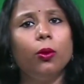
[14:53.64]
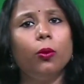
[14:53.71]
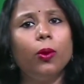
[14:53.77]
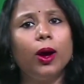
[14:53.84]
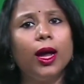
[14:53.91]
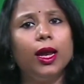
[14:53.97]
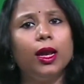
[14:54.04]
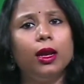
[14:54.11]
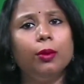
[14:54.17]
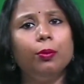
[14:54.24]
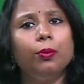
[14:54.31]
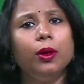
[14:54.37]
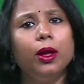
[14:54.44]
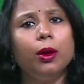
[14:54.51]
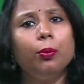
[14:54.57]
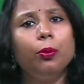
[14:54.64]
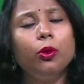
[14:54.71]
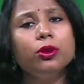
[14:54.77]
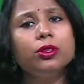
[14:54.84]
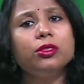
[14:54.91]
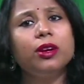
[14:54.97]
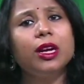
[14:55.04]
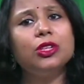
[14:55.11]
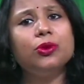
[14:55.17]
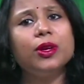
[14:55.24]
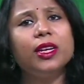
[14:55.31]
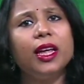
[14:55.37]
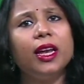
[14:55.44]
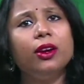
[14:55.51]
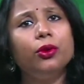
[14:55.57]
while
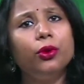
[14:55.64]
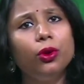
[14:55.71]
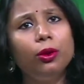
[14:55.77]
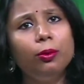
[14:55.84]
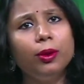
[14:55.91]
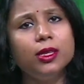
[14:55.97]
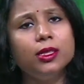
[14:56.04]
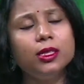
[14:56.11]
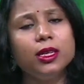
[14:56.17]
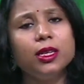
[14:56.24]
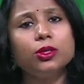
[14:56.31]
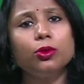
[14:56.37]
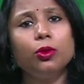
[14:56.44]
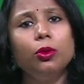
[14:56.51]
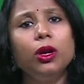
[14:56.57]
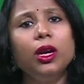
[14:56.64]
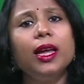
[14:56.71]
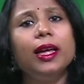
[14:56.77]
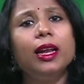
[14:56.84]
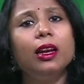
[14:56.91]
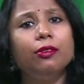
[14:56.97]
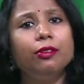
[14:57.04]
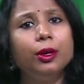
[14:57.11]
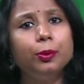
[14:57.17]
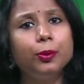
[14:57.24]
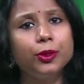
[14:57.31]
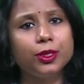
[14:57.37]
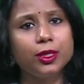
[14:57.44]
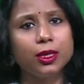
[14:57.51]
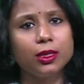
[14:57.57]
postgraduate enrollment is only
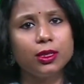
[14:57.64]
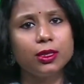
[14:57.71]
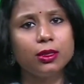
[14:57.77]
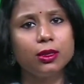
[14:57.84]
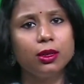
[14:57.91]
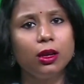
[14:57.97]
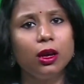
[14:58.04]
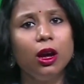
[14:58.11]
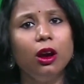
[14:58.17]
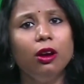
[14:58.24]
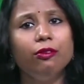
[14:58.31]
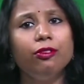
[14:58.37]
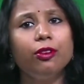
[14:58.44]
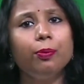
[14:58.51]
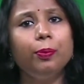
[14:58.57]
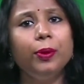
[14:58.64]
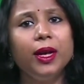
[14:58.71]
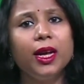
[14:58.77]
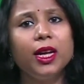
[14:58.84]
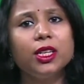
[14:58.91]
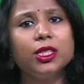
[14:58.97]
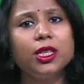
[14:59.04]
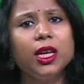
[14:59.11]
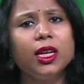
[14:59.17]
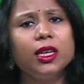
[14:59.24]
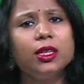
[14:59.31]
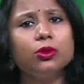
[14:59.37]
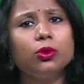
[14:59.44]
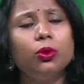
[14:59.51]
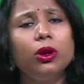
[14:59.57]
11%. For PhD,
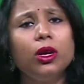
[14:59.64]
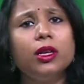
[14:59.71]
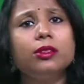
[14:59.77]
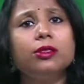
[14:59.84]
it is only